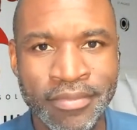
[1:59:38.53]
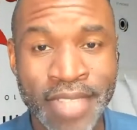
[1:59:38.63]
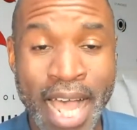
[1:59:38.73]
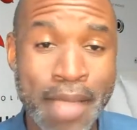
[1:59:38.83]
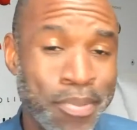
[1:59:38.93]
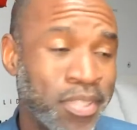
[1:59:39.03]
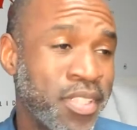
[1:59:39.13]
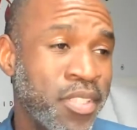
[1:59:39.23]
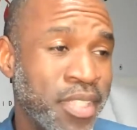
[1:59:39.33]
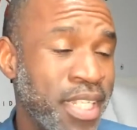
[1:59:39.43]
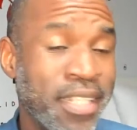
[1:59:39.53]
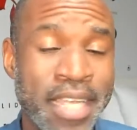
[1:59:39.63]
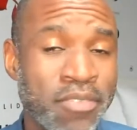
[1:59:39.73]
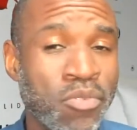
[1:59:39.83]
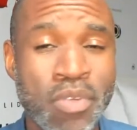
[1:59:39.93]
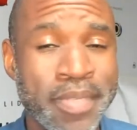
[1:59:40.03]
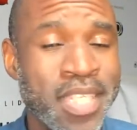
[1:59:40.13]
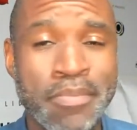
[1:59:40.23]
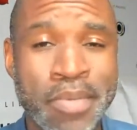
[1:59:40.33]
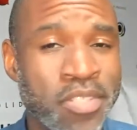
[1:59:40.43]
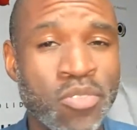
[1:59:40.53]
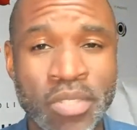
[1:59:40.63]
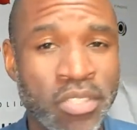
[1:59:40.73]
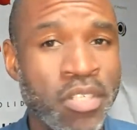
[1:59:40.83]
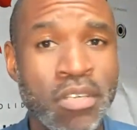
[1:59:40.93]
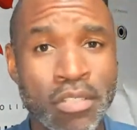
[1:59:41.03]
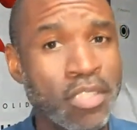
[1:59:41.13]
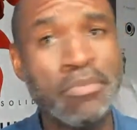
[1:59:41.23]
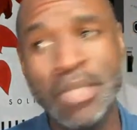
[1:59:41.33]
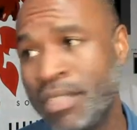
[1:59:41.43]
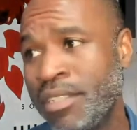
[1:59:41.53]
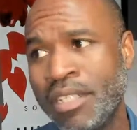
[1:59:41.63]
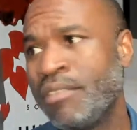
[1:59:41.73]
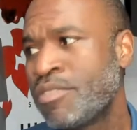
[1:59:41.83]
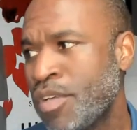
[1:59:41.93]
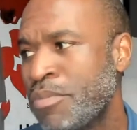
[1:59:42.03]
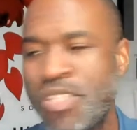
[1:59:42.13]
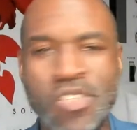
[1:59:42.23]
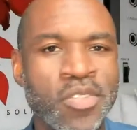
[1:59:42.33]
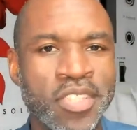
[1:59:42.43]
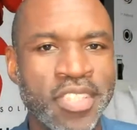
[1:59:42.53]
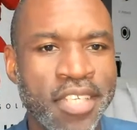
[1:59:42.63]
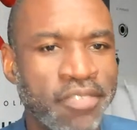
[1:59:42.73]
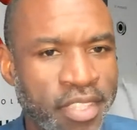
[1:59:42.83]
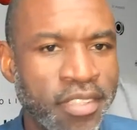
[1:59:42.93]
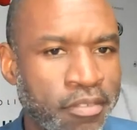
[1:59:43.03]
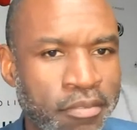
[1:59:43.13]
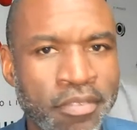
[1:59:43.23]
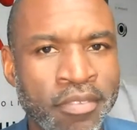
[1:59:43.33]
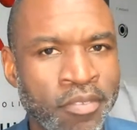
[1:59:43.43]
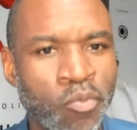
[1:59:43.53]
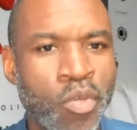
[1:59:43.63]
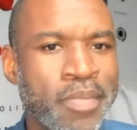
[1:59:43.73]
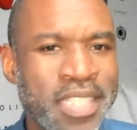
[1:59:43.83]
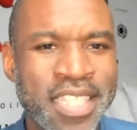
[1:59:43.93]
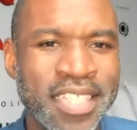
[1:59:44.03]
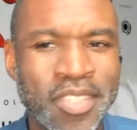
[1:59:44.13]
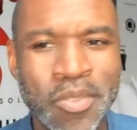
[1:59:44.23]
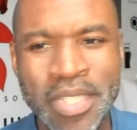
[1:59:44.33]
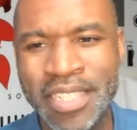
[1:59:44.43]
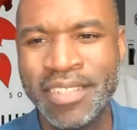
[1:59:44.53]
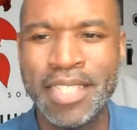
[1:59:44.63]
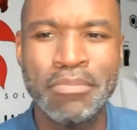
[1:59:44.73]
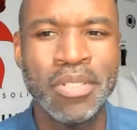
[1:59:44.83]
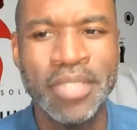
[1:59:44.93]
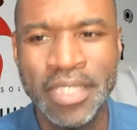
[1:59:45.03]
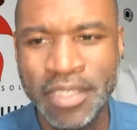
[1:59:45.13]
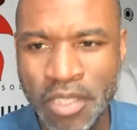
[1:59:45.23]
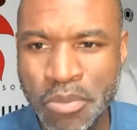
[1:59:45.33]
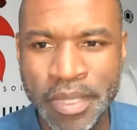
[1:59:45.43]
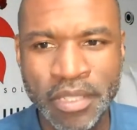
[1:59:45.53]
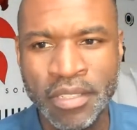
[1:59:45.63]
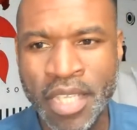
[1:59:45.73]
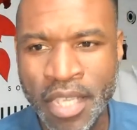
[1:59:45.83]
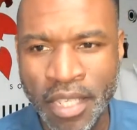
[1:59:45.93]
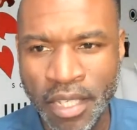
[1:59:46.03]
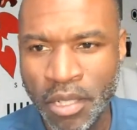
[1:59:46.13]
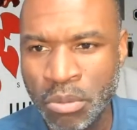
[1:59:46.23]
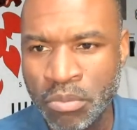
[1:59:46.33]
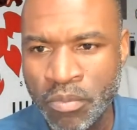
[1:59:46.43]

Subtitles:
I personally don't like when women take pictures with their dogs, but, you know, so I'm sure there's stuff that women see us doing it. They're like, bro, that's stupid. You know?